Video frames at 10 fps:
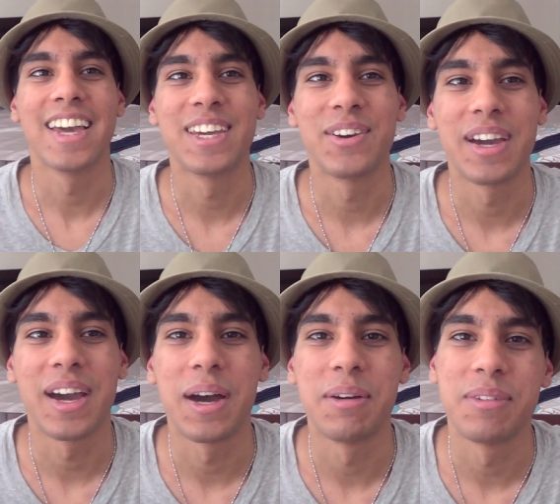Anyway,
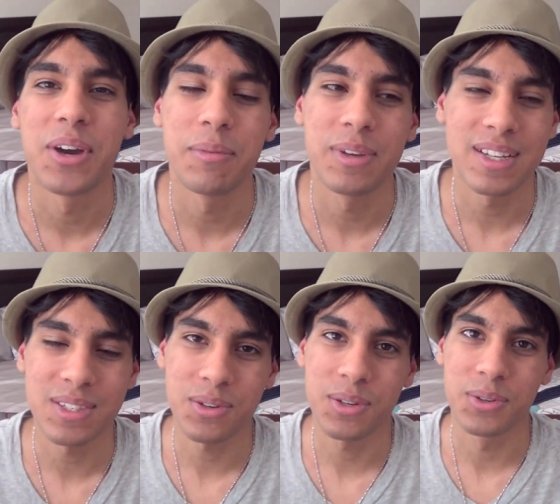um, I hope you
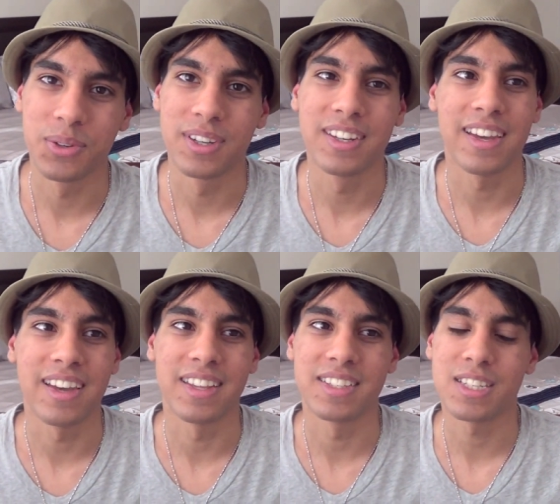guys are all good
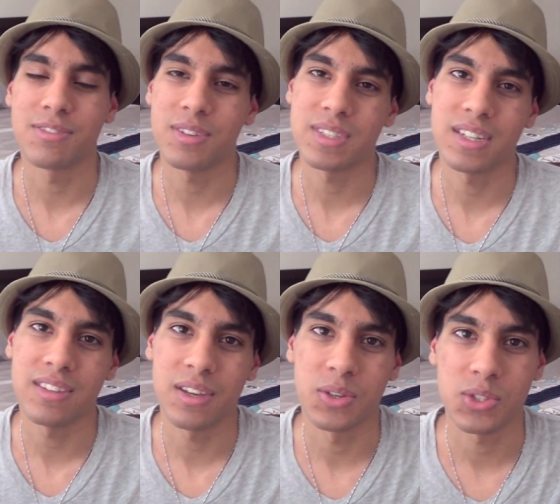and if there's
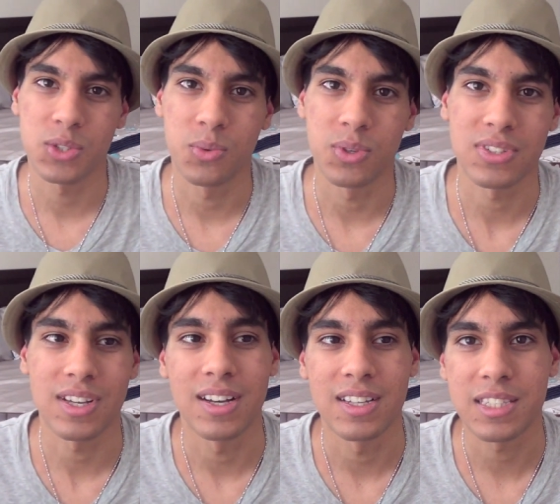anything else you want
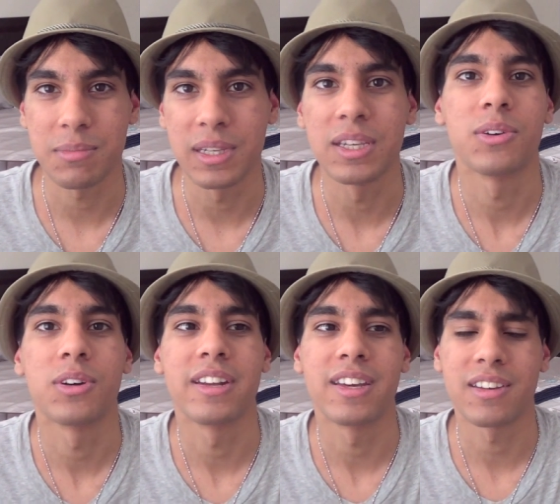to ask me
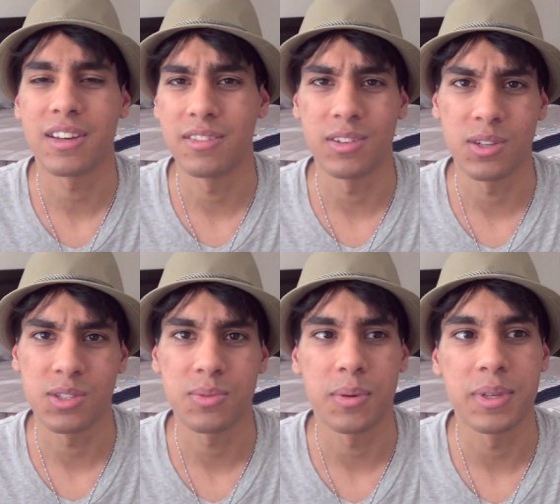or any other kind of
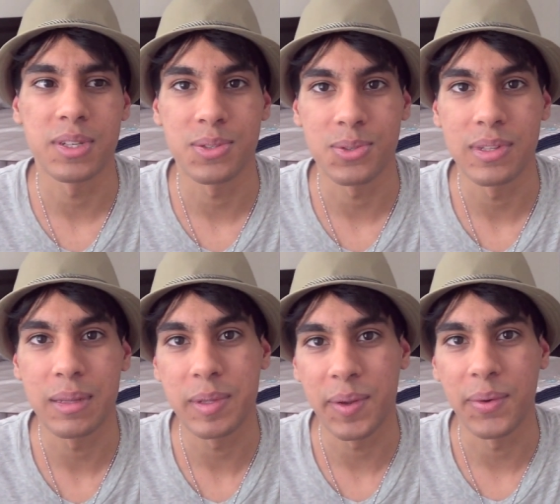videos you want me to do,
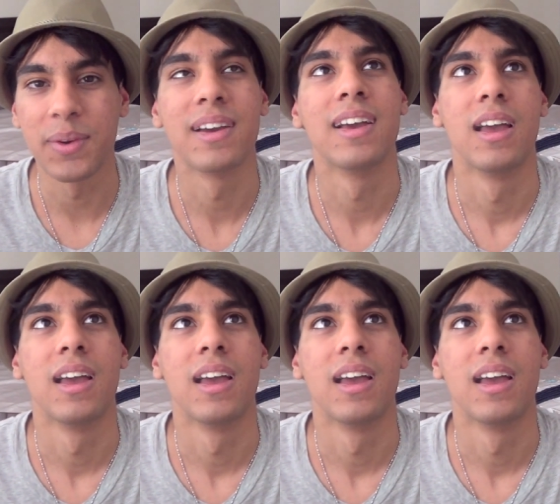let me know.